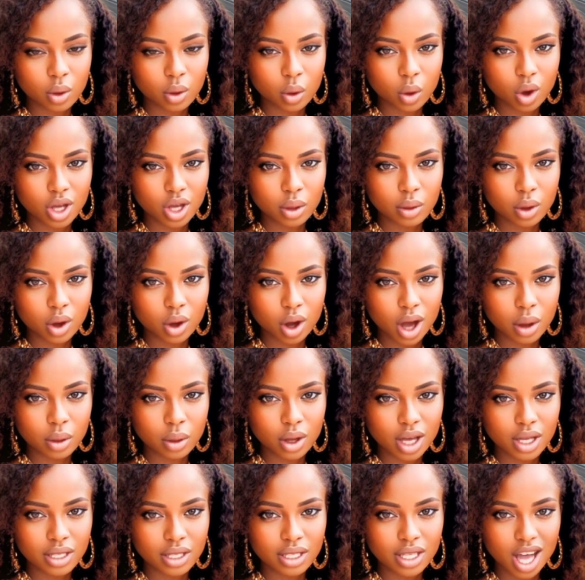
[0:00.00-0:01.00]
which
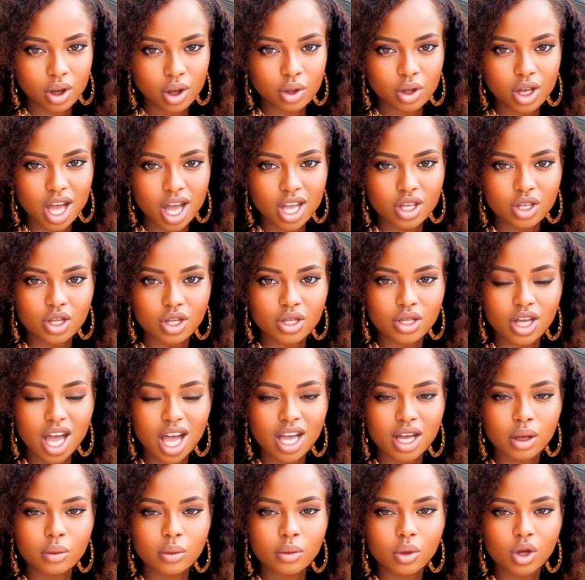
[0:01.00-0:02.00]
prohibited segregation
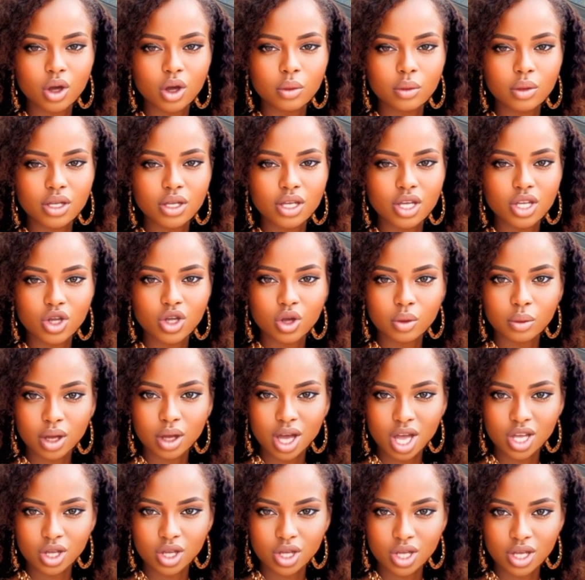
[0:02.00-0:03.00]
and employment
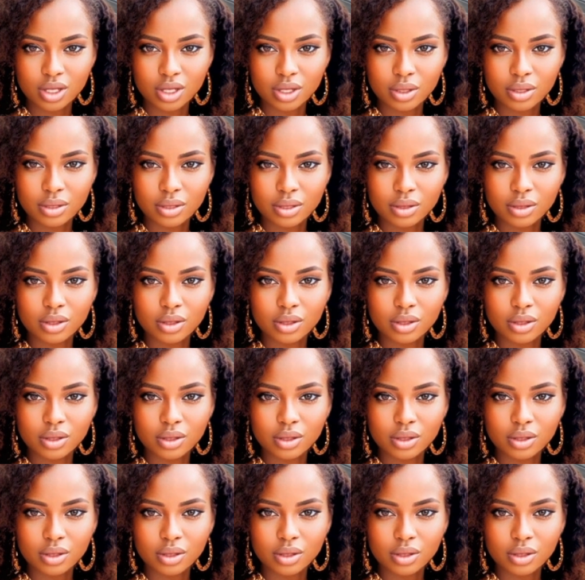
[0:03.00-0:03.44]
discrimination.